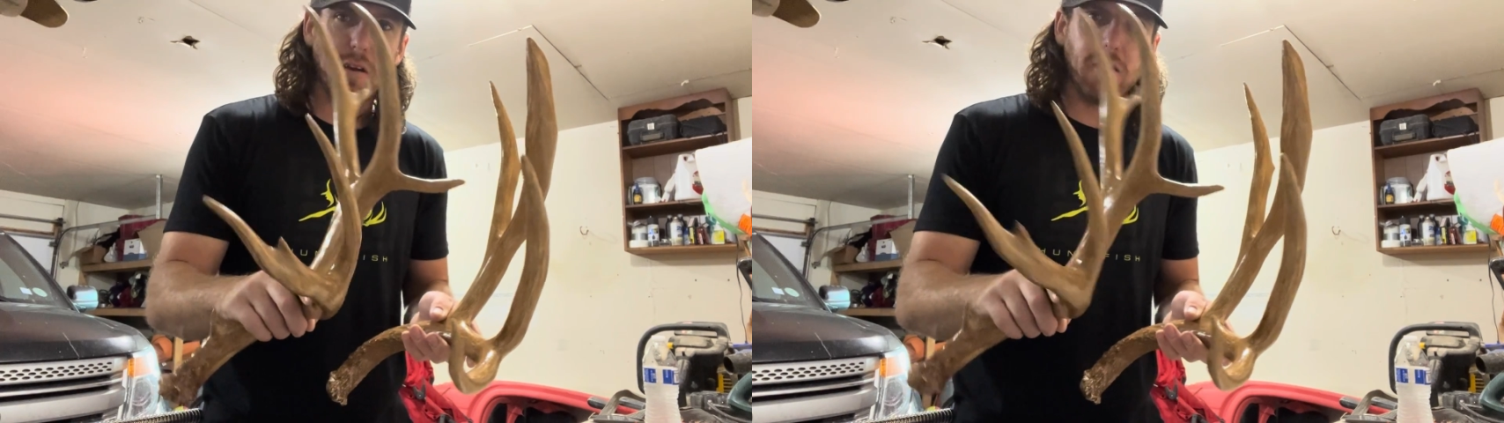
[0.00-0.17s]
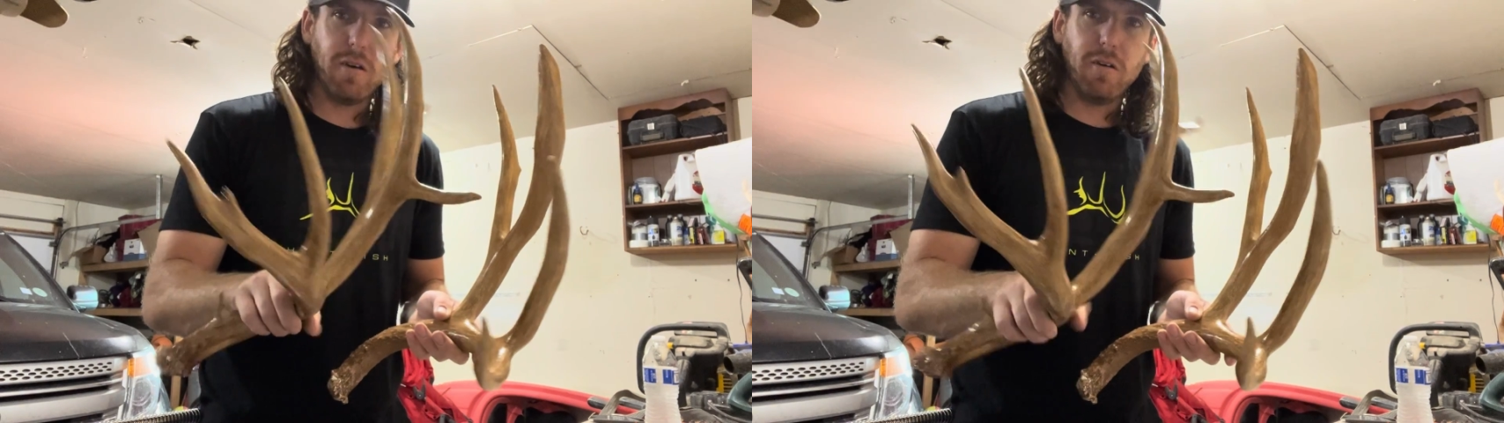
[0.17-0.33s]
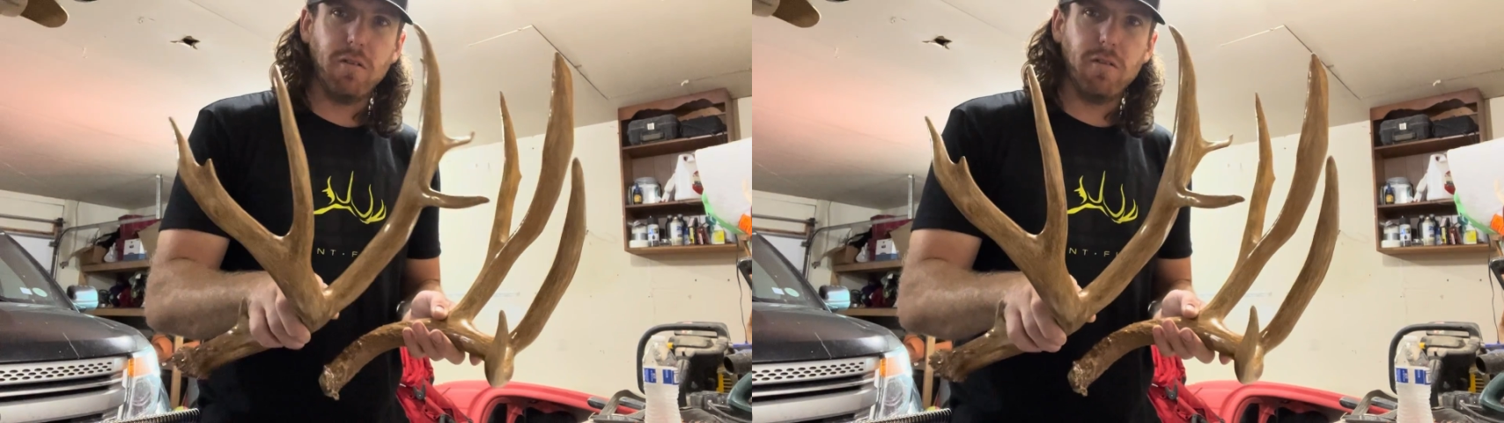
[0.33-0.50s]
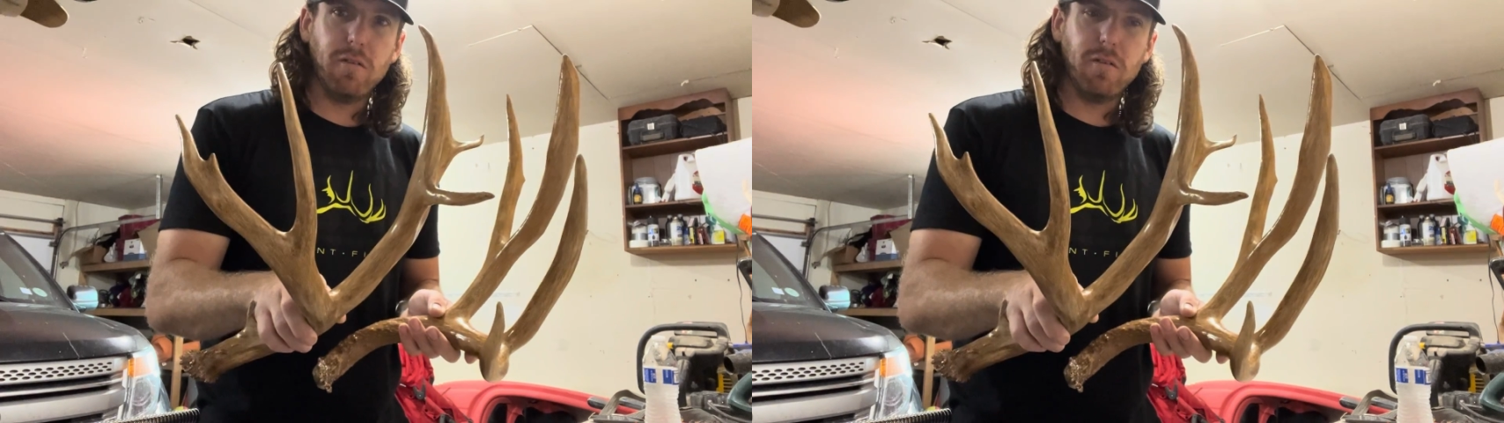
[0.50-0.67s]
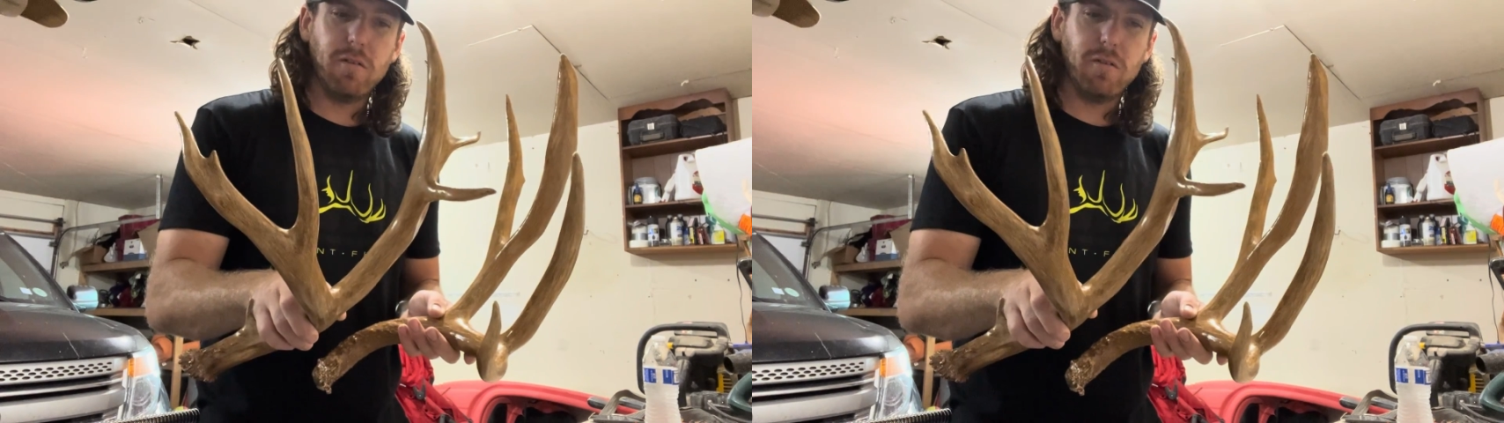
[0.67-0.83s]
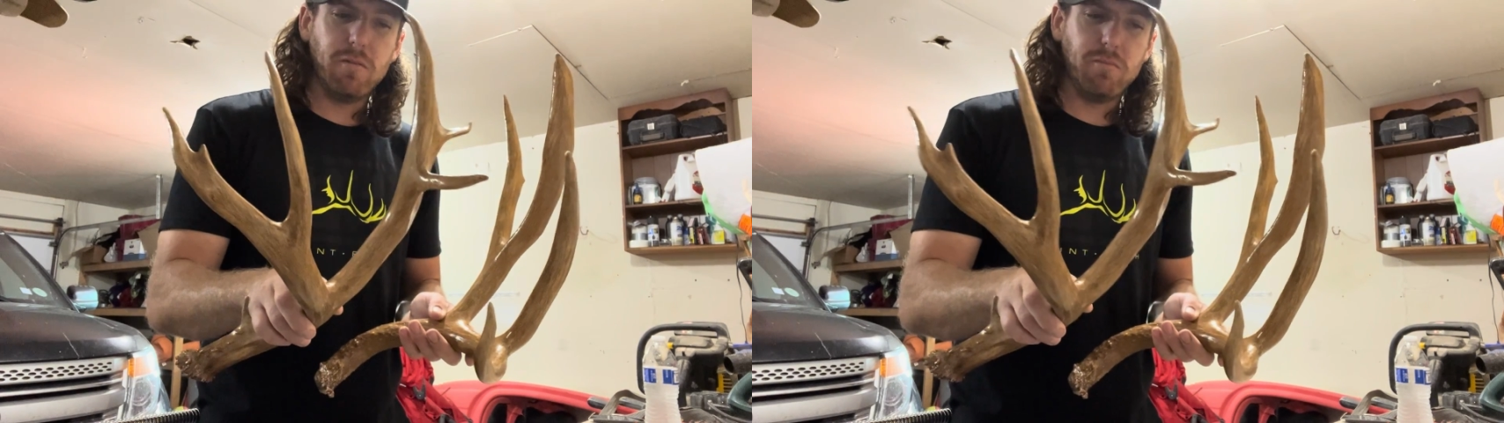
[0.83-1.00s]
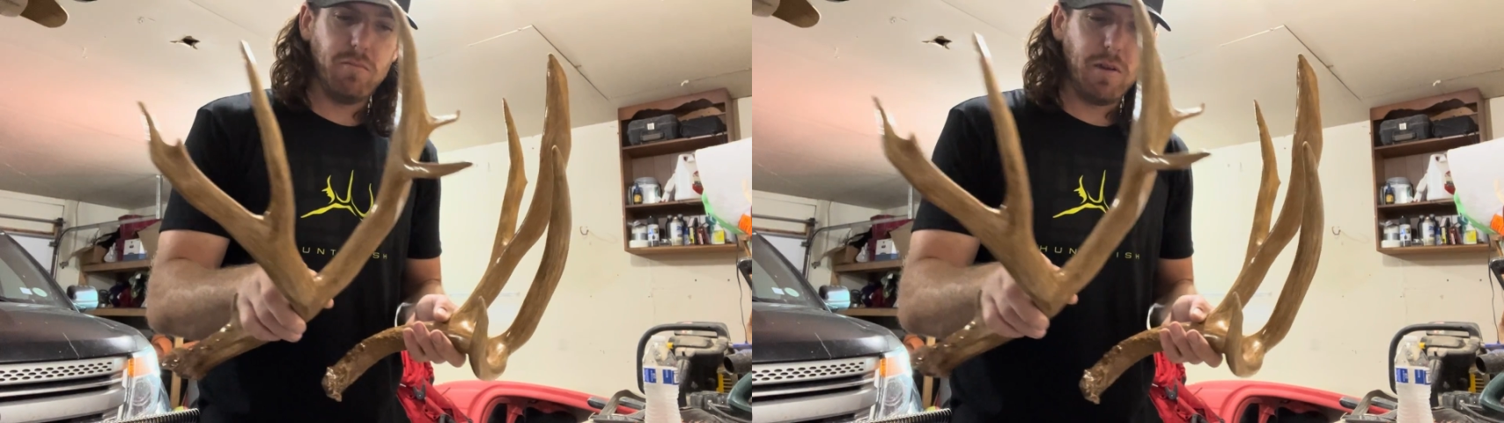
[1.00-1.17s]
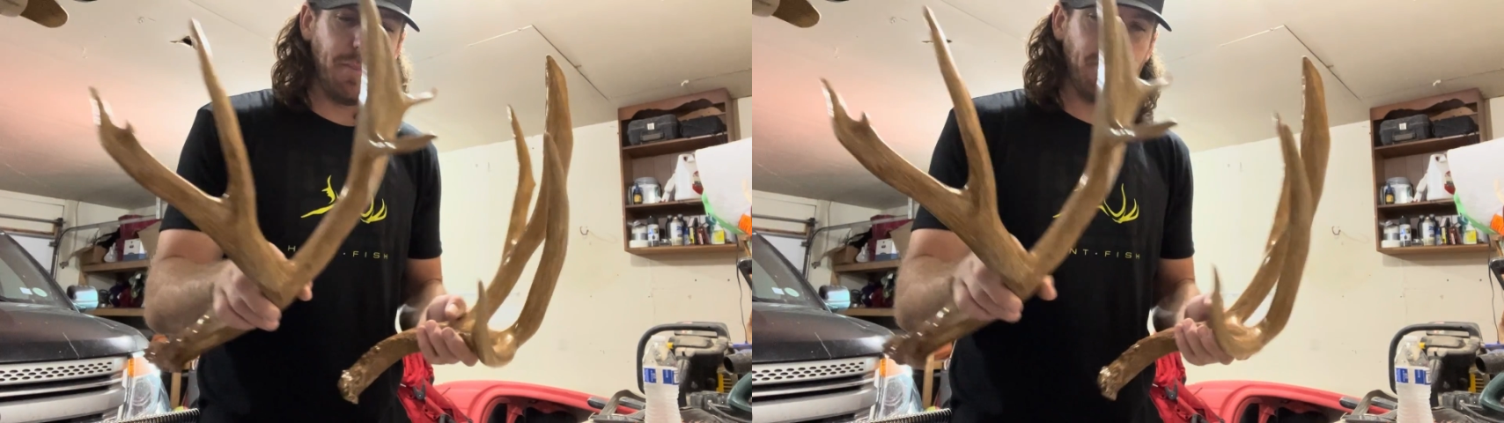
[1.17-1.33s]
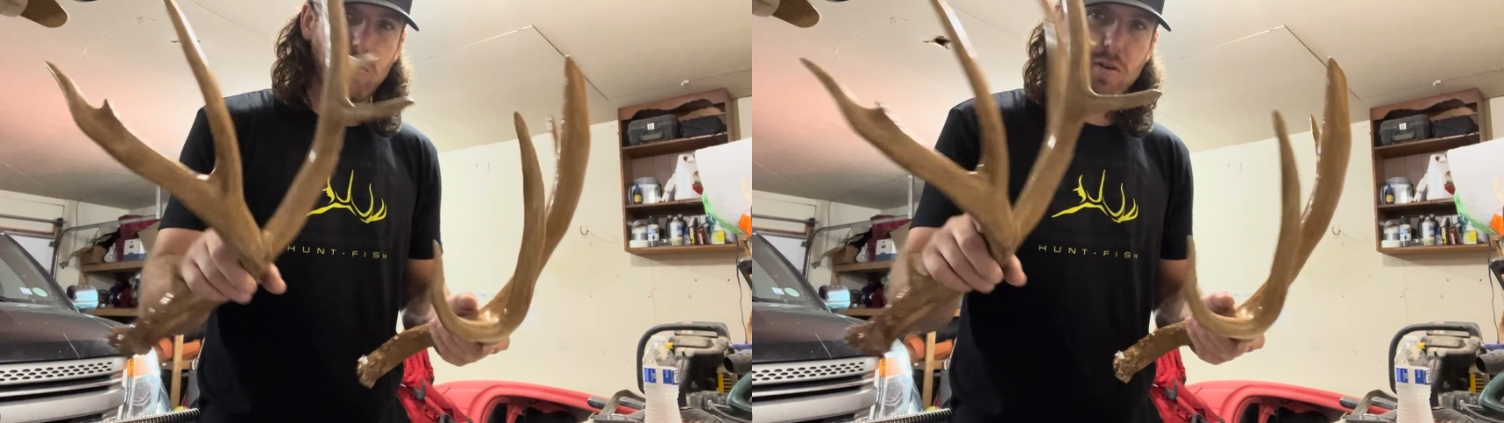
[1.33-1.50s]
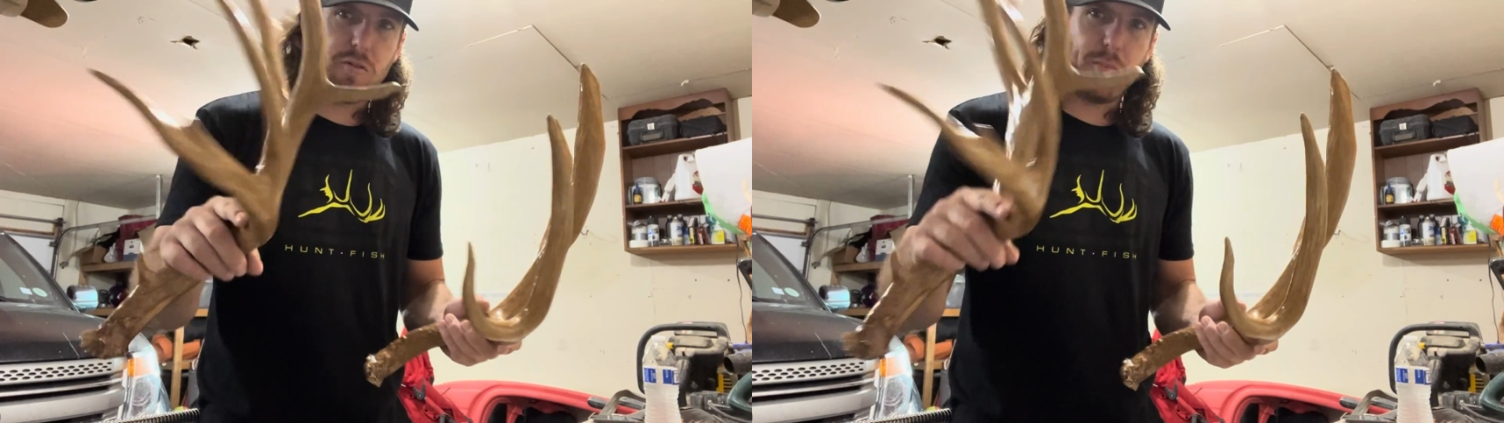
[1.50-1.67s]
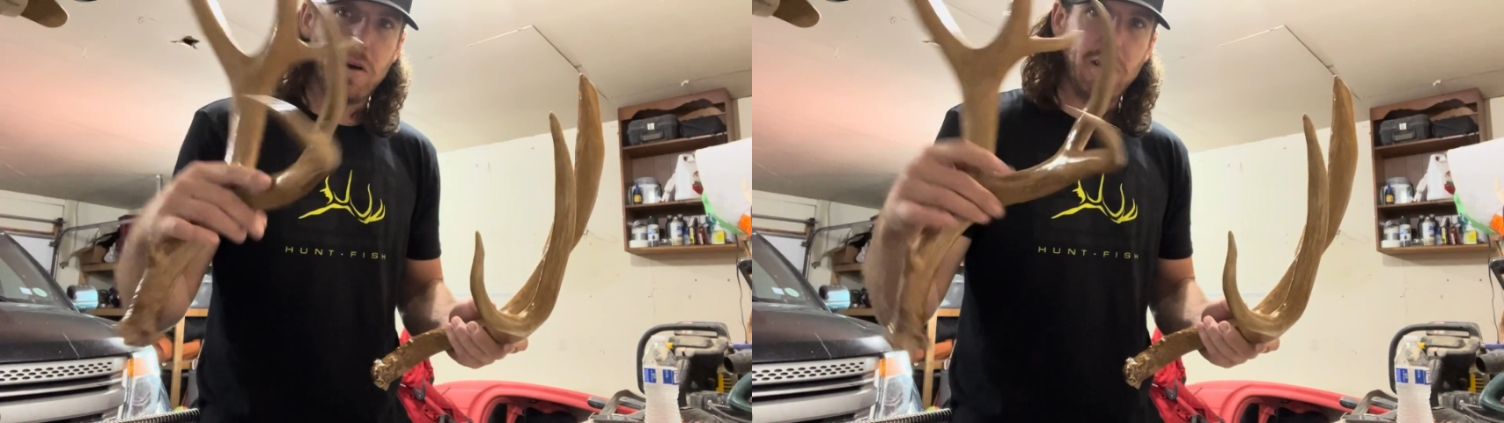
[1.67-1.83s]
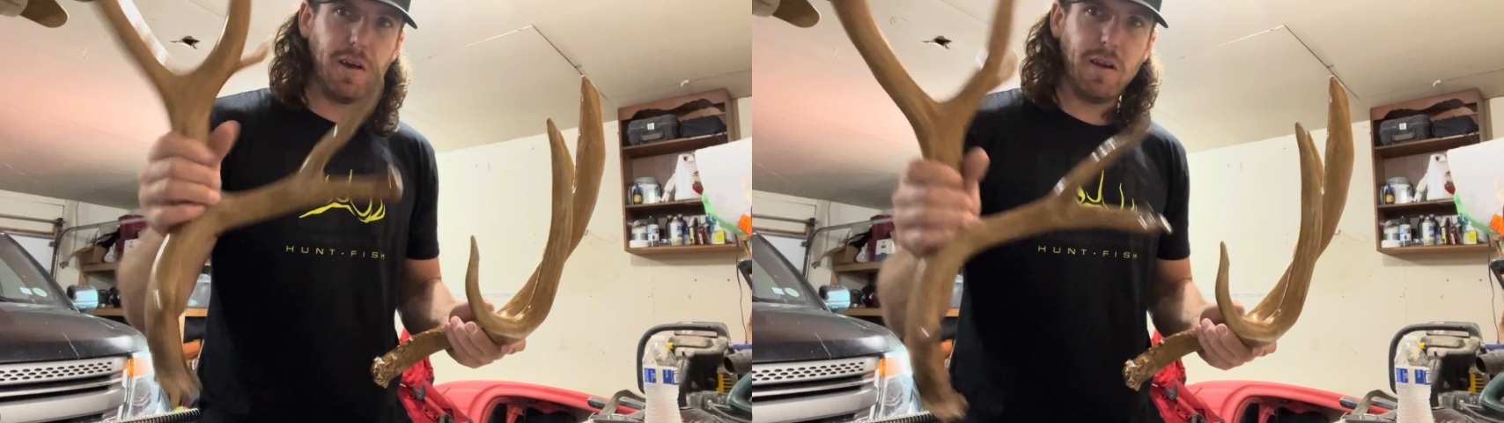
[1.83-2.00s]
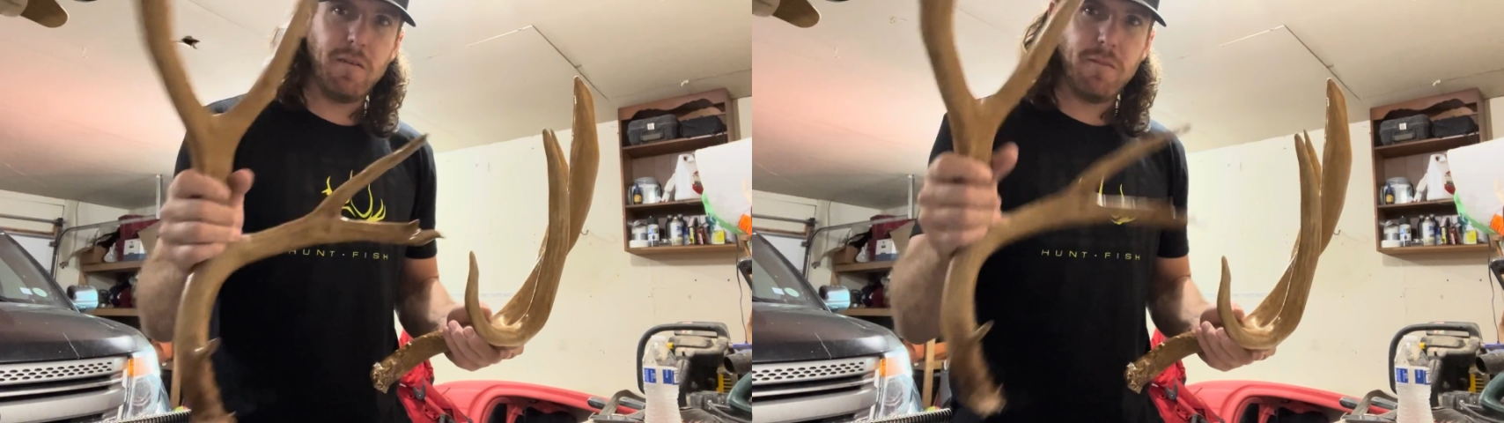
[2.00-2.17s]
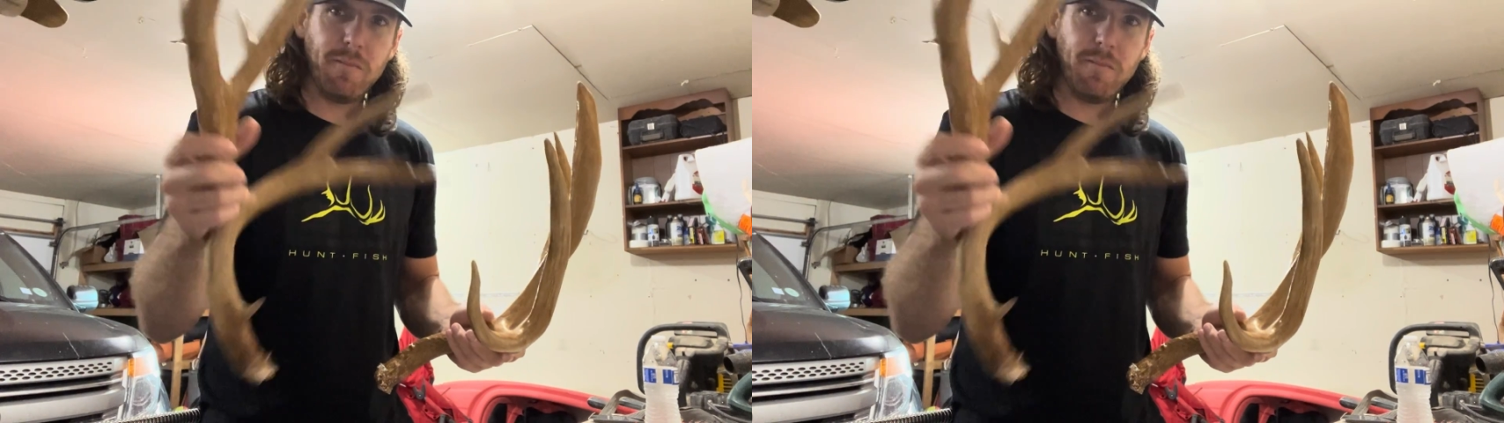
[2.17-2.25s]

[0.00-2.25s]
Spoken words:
coat, Ipswich Pine.